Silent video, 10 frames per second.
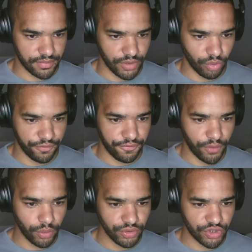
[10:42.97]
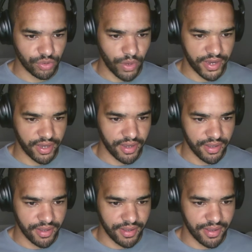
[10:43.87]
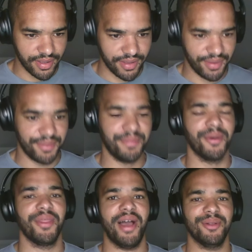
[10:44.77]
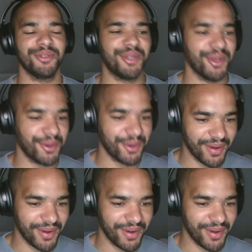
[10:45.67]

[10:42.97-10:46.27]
Oh, full swing, but that'll do.